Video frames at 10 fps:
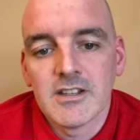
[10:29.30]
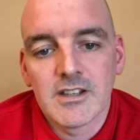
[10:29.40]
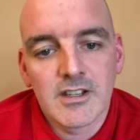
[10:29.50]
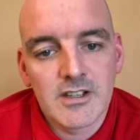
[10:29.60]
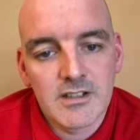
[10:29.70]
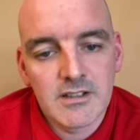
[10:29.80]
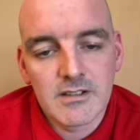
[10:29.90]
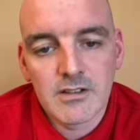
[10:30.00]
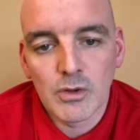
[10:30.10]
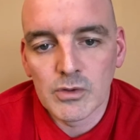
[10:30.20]
it
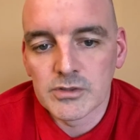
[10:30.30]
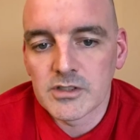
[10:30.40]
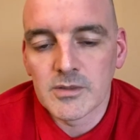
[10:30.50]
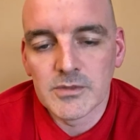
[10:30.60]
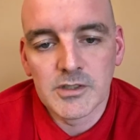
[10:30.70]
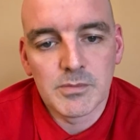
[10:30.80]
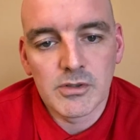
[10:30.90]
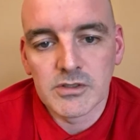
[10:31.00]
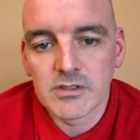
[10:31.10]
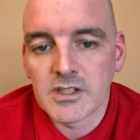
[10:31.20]
lowers companies'
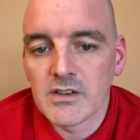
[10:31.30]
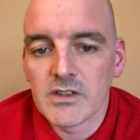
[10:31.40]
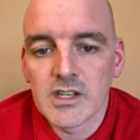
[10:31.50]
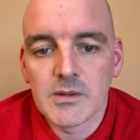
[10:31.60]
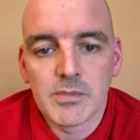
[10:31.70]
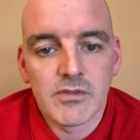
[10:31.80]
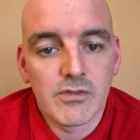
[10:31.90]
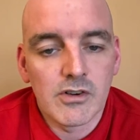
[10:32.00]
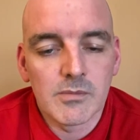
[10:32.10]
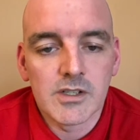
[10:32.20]
productivity,
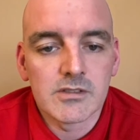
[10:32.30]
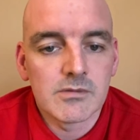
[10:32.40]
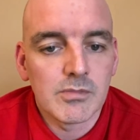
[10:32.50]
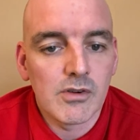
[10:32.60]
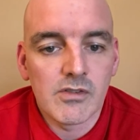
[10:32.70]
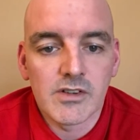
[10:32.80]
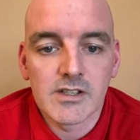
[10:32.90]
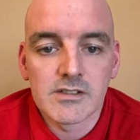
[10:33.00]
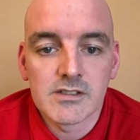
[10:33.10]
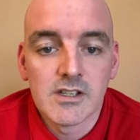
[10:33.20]
performance,
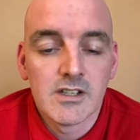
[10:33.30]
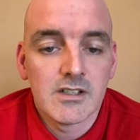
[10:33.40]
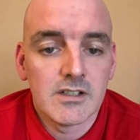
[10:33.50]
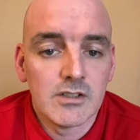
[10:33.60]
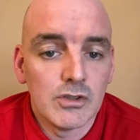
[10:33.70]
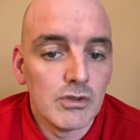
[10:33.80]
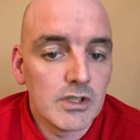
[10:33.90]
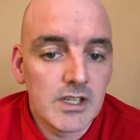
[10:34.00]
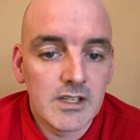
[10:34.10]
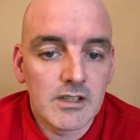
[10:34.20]
profits. In the
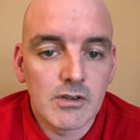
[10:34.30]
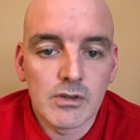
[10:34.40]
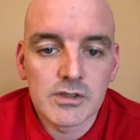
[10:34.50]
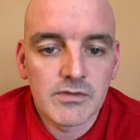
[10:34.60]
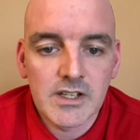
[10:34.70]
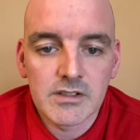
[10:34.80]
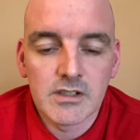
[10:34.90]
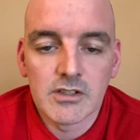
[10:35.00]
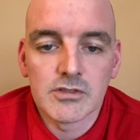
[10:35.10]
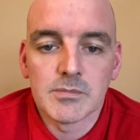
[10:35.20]
UK, it costs
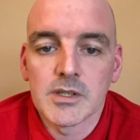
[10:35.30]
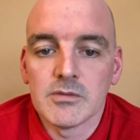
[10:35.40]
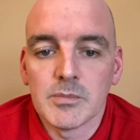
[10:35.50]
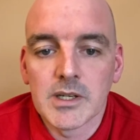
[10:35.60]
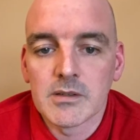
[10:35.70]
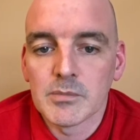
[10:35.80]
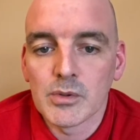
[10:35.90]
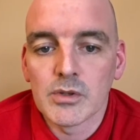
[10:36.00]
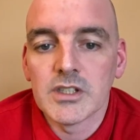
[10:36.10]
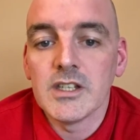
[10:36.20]
£1,300 per
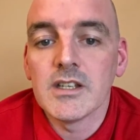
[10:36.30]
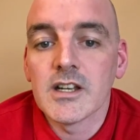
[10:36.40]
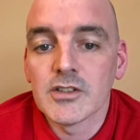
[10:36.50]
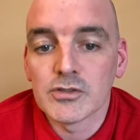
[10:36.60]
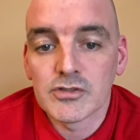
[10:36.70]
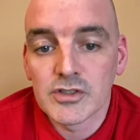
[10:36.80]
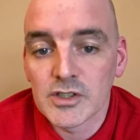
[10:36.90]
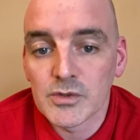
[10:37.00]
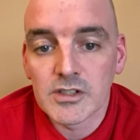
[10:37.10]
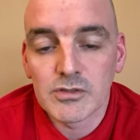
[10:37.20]
employee. In
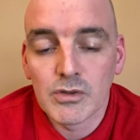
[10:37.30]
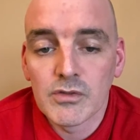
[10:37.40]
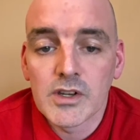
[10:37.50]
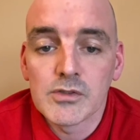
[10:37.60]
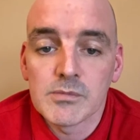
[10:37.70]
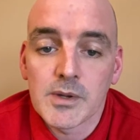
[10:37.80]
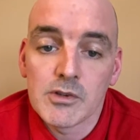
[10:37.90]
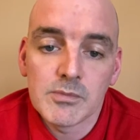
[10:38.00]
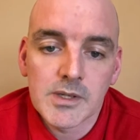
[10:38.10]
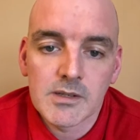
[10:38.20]
Australia, it's
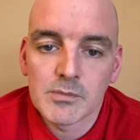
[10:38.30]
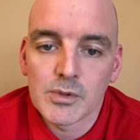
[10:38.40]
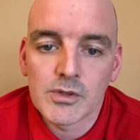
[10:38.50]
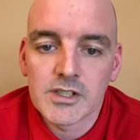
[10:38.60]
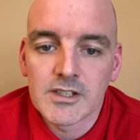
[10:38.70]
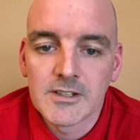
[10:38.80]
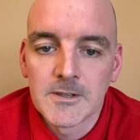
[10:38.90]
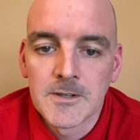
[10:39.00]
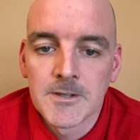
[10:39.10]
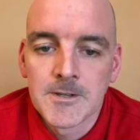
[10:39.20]
£2,000 per employee.
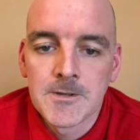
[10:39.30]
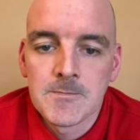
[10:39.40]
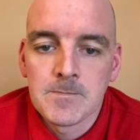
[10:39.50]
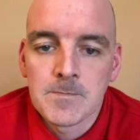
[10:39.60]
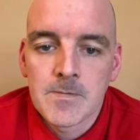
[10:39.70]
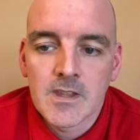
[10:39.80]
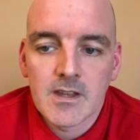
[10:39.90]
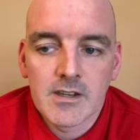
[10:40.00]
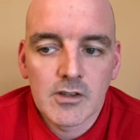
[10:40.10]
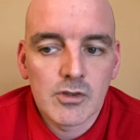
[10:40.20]

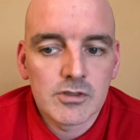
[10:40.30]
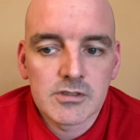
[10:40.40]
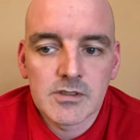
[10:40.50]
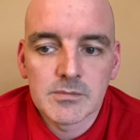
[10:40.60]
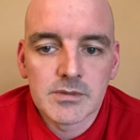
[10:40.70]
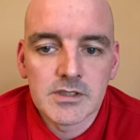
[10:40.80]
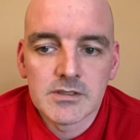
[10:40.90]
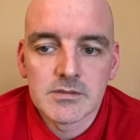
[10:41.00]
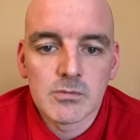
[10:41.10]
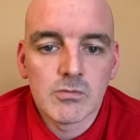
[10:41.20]
And it costs
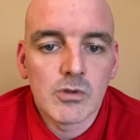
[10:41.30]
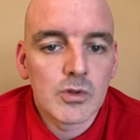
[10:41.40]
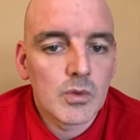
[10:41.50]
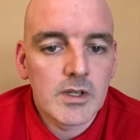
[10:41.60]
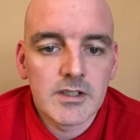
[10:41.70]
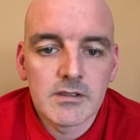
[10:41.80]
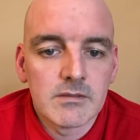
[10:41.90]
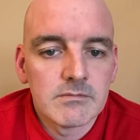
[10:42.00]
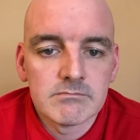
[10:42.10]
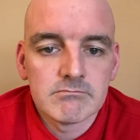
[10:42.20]
companies worldwide
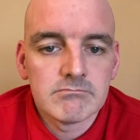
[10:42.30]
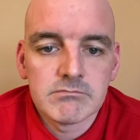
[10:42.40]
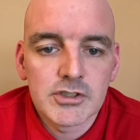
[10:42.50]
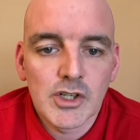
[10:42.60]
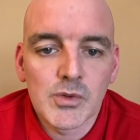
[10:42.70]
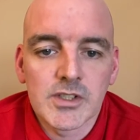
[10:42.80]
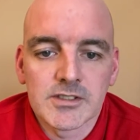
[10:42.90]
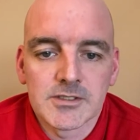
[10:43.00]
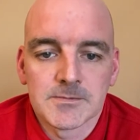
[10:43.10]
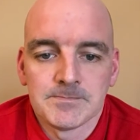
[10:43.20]
trillions.